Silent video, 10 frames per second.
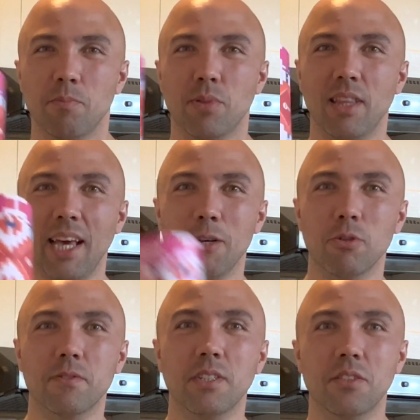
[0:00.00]
play
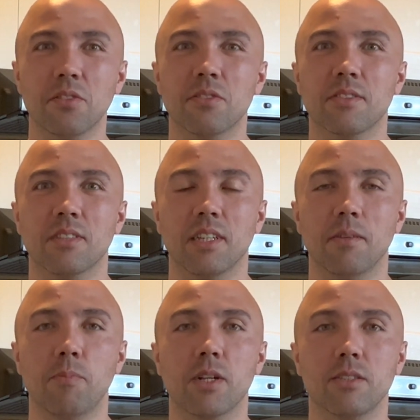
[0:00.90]
with this
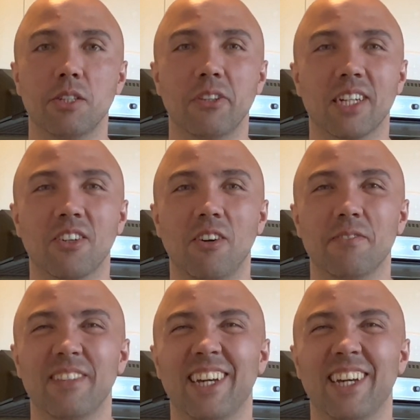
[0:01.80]
particular coffee,